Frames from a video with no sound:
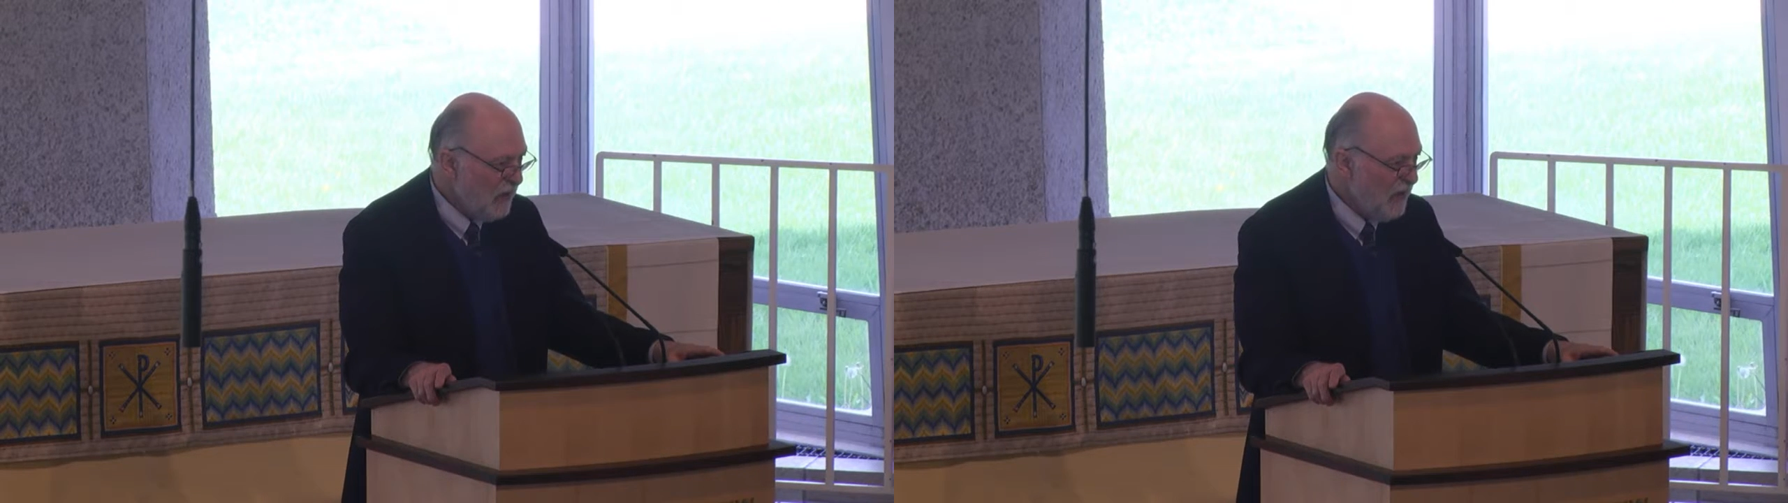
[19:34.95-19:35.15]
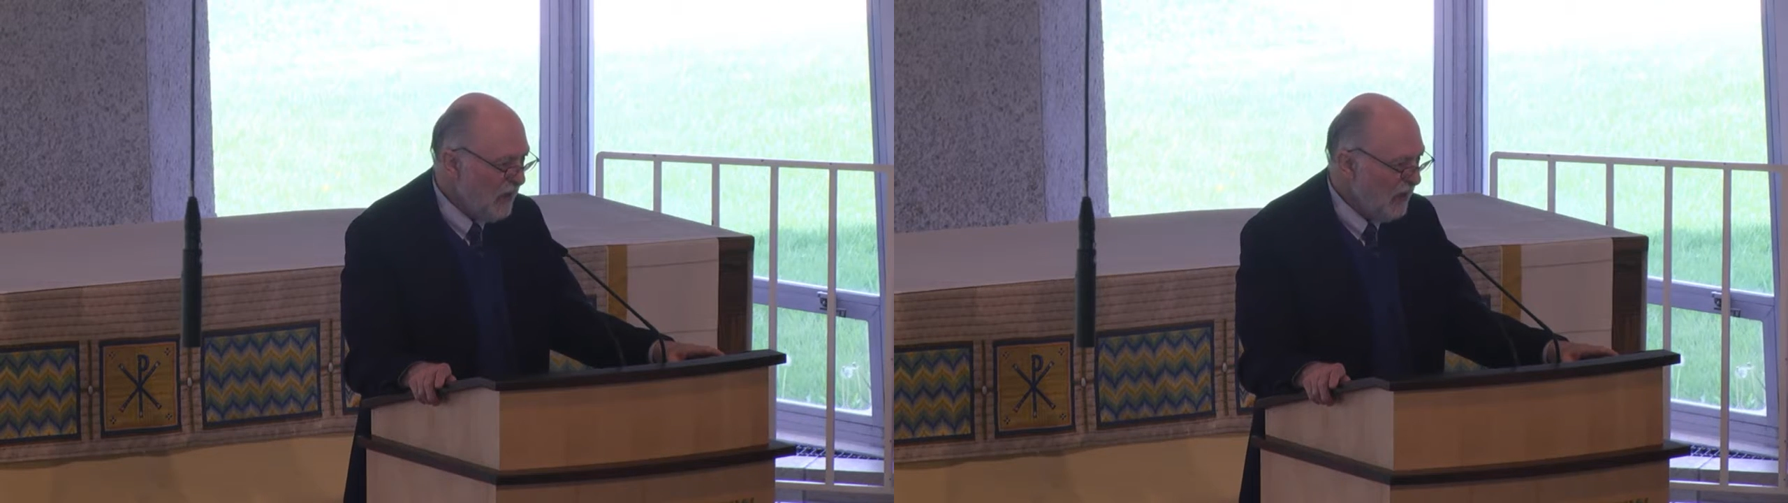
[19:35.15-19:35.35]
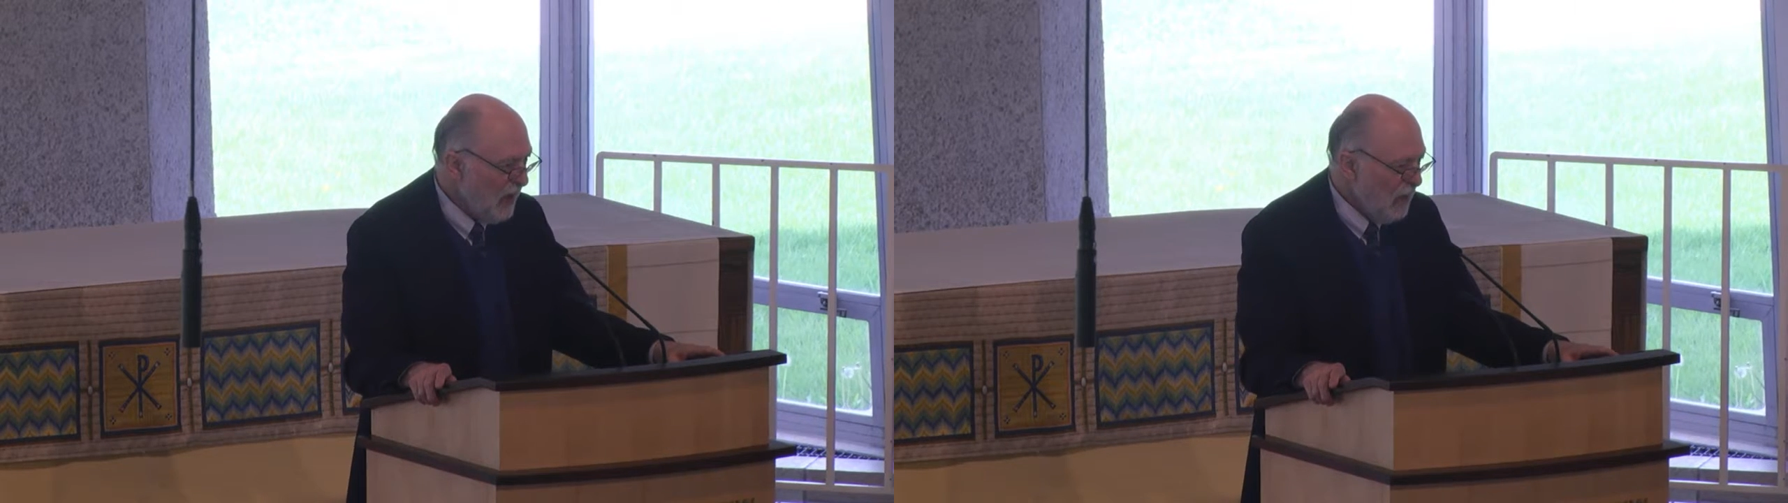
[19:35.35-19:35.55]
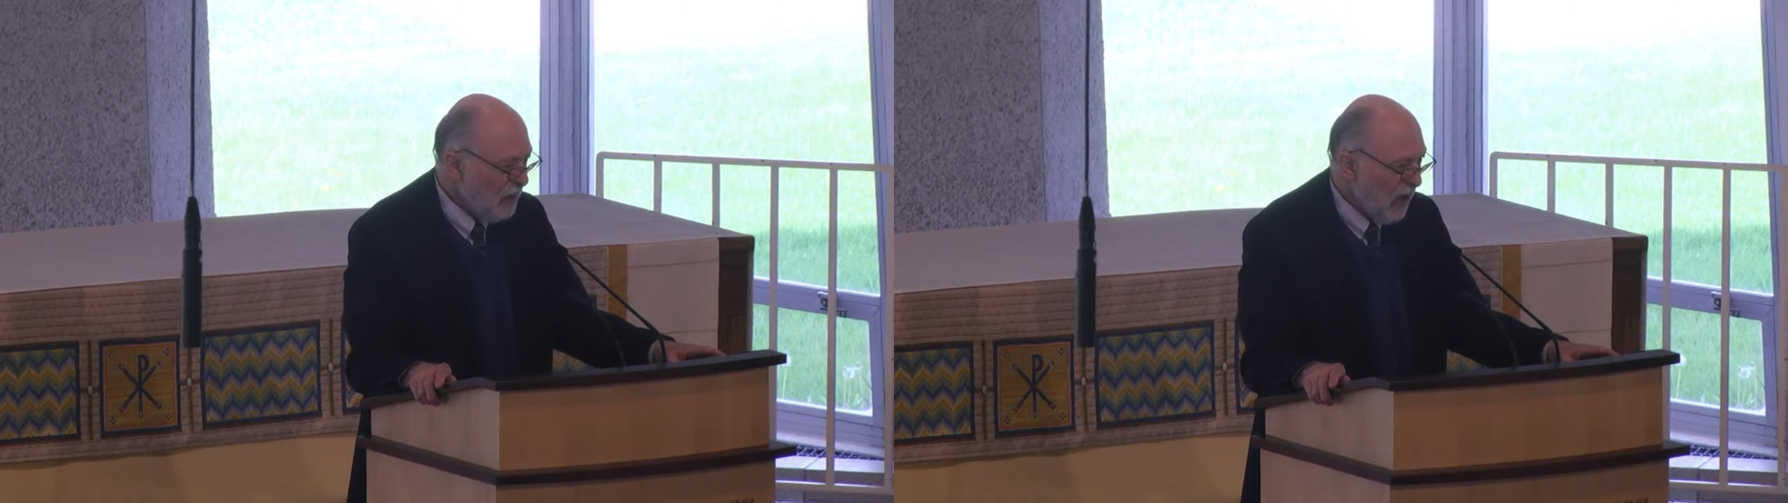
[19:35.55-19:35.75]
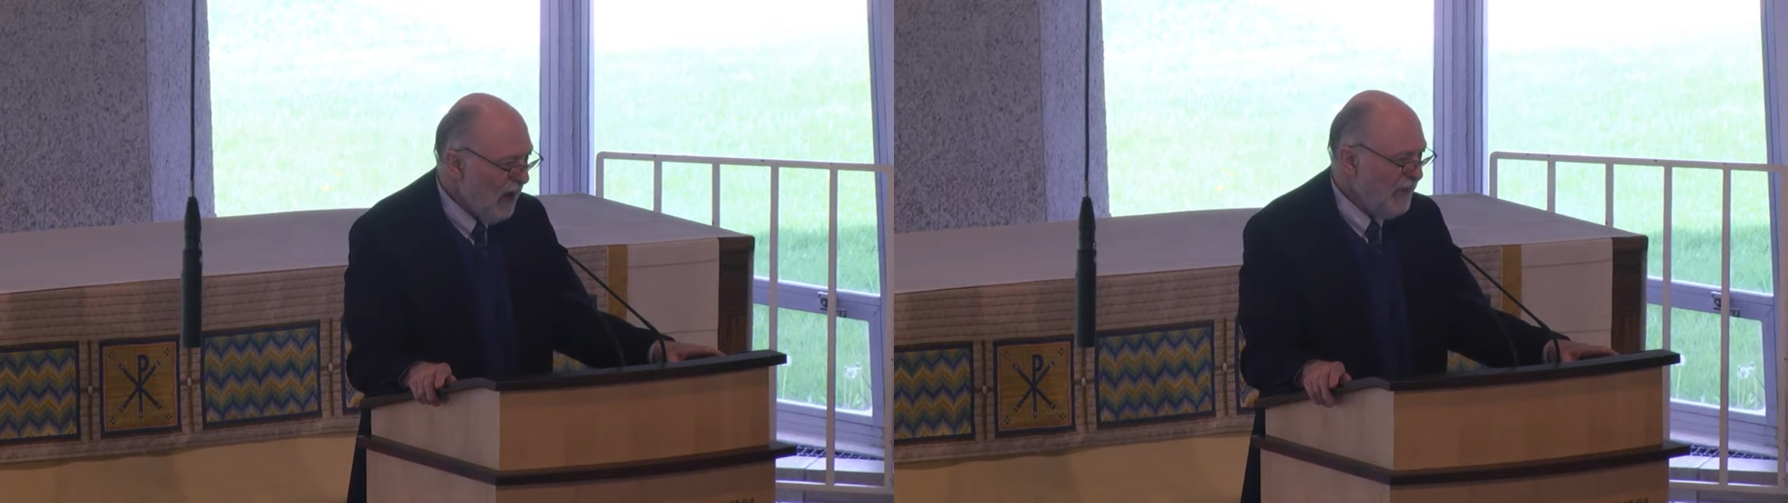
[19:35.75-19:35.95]
to the
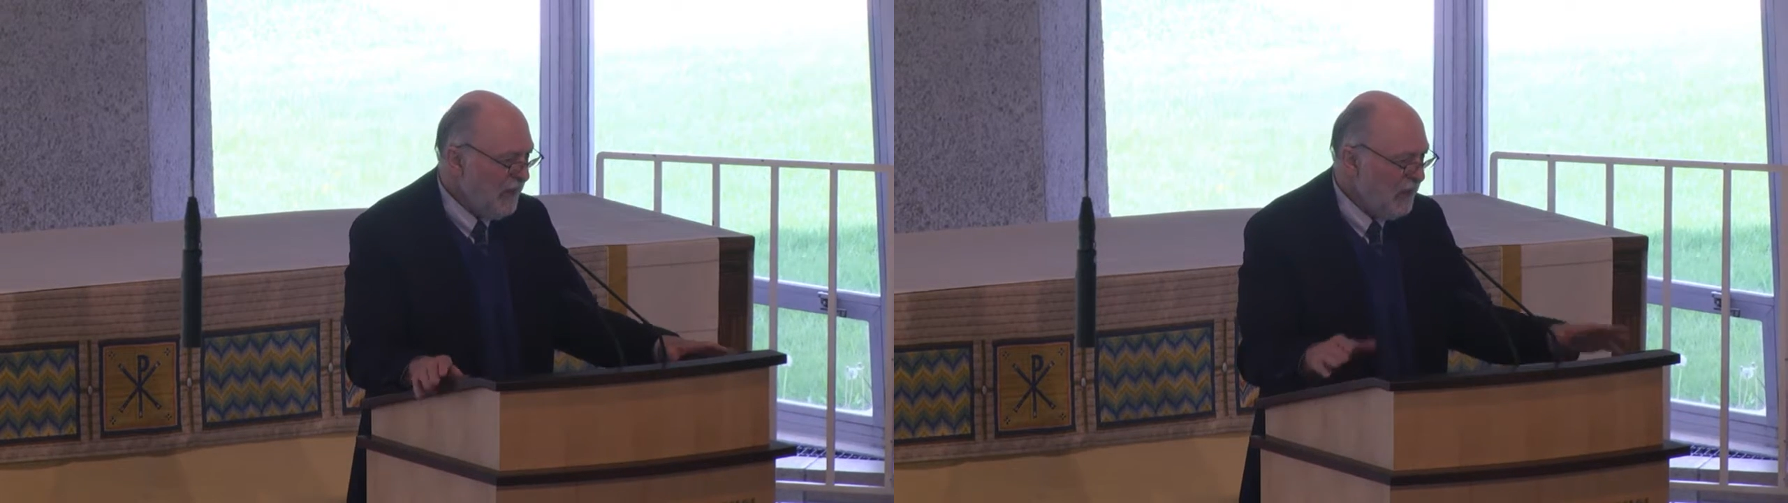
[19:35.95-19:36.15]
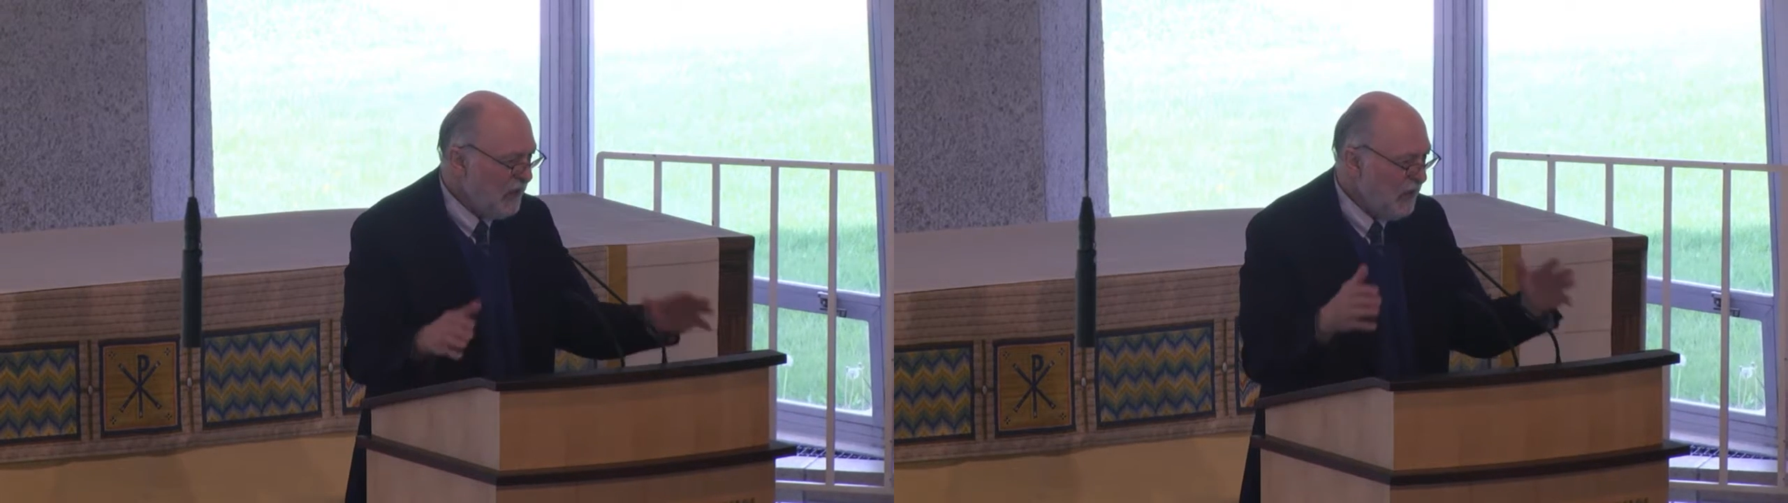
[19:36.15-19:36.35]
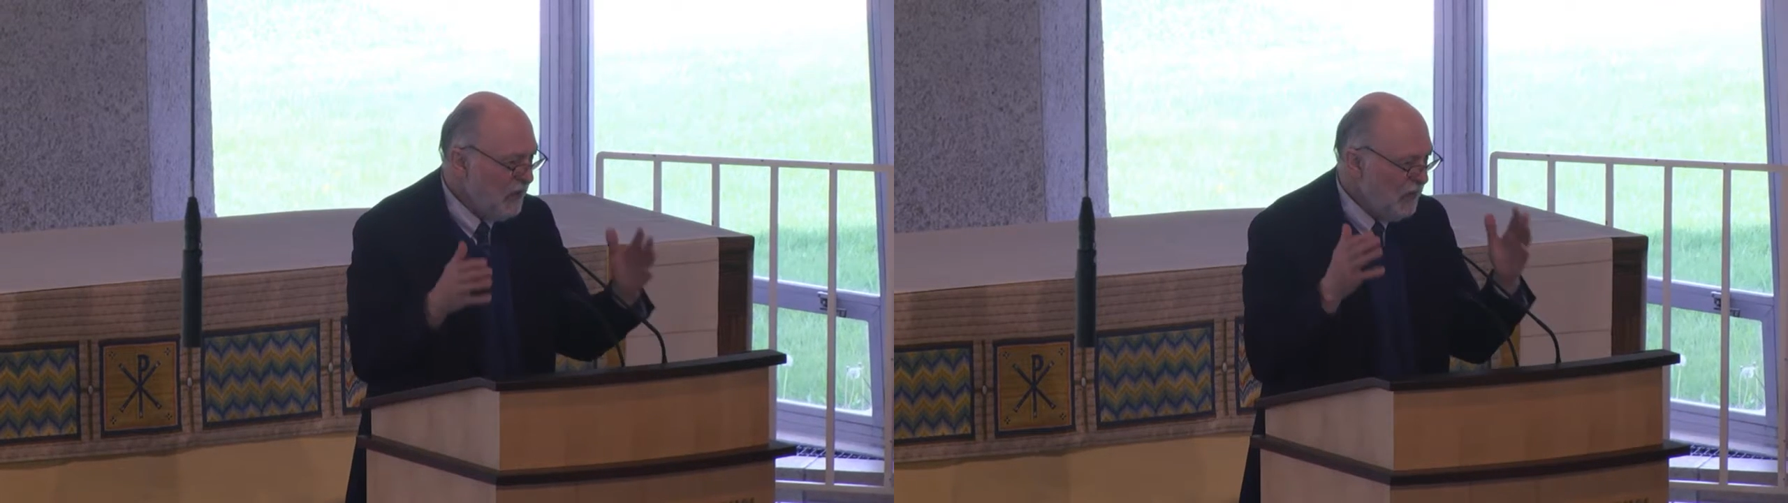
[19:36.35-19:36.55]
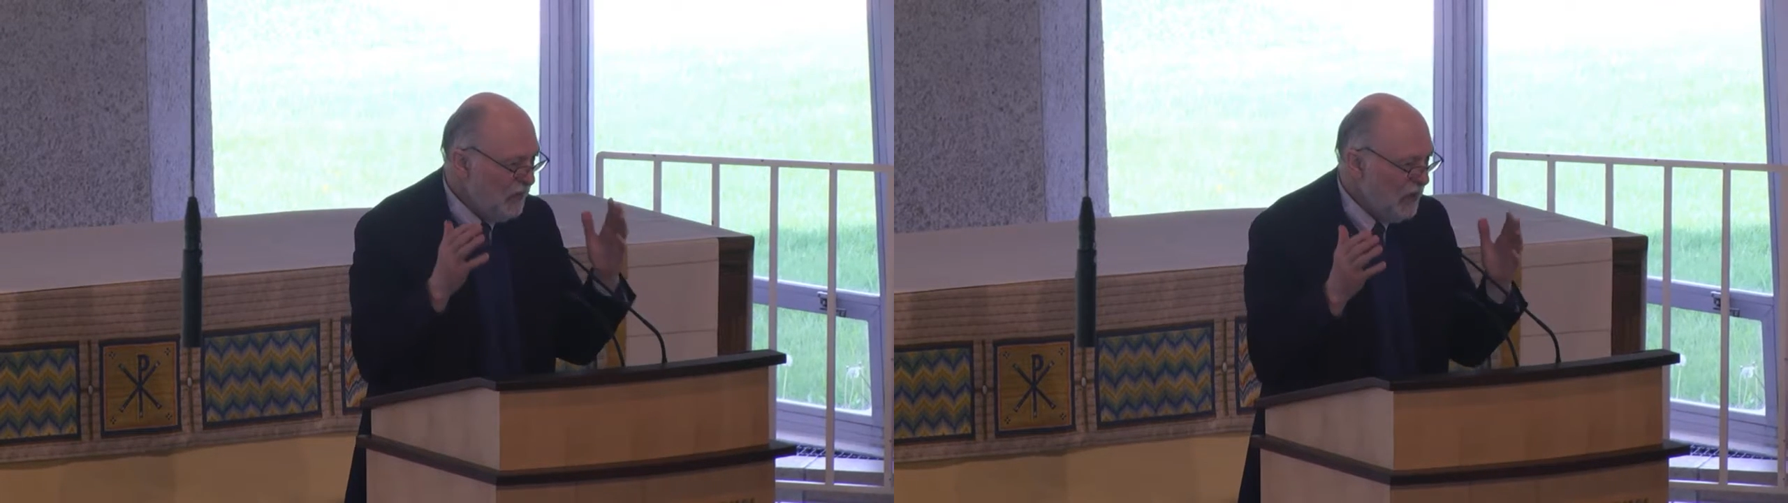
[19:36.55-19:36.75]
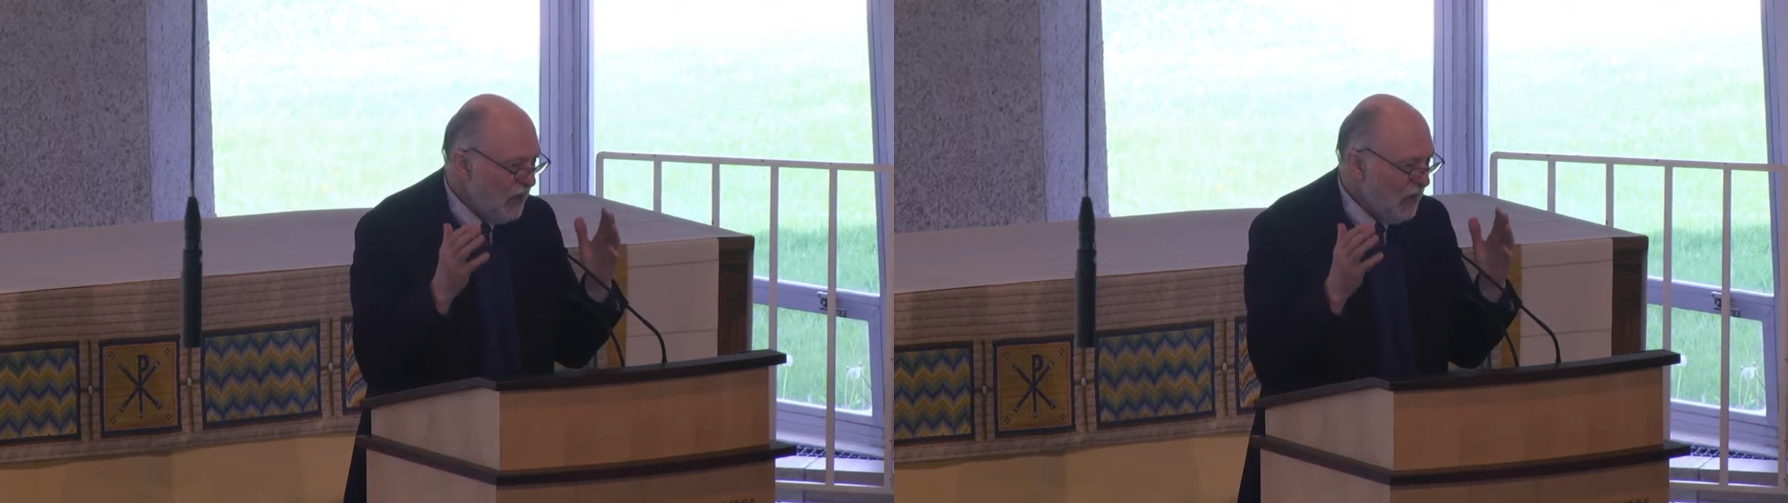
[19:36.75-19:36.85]
prophets who,